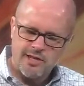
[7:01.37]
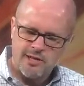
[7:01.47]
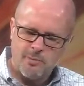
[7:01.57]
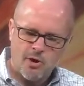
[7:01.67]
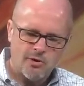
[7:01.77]
to
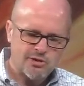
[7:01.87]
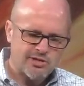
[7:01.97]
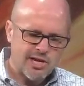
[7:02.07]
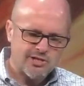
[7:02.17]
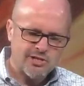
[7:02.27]
hit the ball,
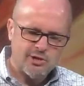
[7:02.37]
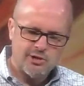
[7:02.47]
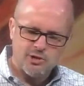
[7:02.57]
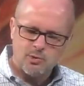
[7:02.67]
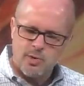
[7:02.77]
just
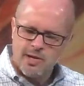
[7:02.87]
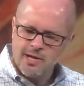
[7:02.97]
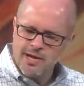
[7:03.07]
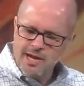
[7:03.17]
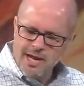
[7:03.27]
execute the
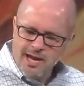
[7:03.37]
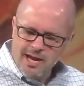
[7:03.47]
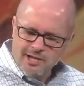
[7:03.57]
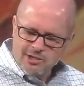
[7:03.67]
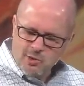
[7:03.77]
swing.
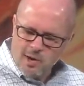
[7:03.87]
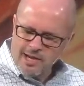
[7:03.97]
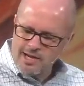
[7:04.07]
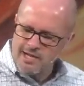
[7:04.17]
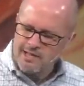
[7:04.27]
And so
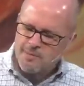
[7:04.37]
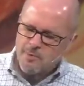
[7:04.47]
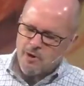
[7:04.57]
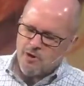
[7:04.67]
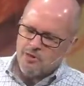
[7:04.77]
I hit the
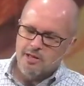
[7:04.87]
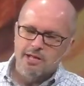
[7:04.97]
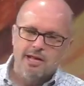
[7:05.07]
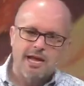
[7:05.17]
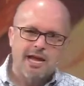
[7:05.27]

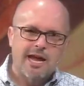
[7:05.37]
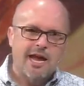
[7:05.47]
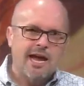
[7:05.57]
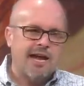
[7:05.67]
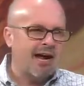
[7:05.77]
ball,
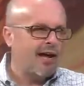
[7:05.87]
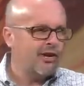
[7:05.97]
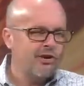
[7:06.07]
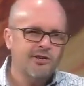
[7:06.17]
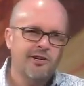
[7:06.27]
and
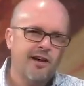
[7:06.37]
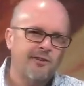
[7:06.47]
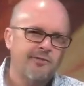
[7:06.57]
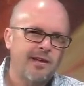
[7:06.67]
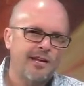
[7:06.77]
I could
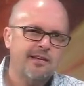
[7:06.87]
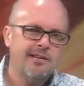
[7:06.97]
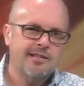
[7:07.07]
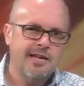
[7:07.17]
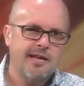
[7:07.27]
not have
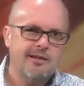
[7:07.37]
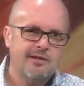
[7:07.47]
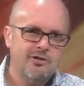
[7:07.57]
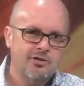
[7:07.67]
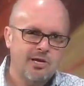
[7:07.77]
hit
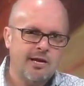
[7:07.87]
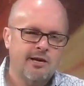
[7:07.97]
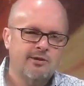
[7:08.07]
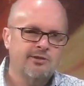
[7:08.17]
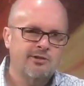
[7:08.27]
that
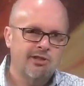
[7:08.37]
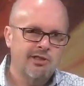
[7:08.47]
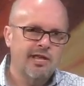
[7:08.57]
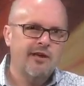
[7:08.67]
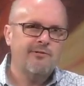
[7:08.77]
shed to the
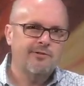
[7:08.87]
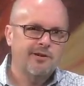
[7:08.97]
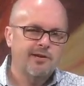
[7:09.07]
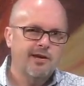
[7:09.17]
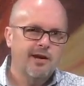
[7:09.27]

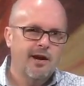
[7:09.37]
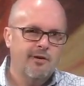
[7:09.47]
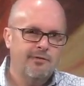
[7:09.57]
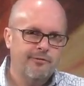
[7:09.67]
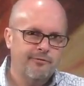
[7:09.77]
left
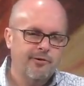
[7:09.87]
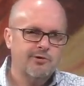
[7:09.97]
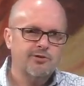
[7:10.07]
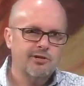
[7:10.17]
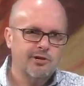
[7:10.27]
of the
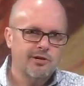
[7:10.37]
first